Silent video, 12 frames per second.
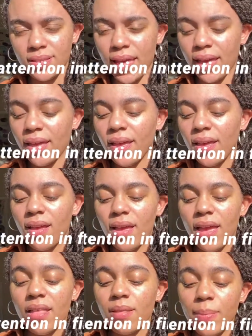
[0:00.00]
Like
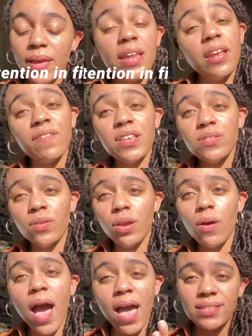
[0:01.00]
in the beginning of this video,
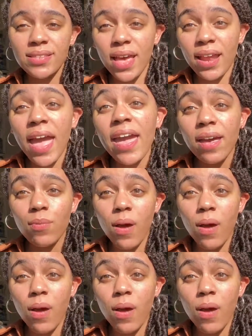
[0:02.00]
I said, hey,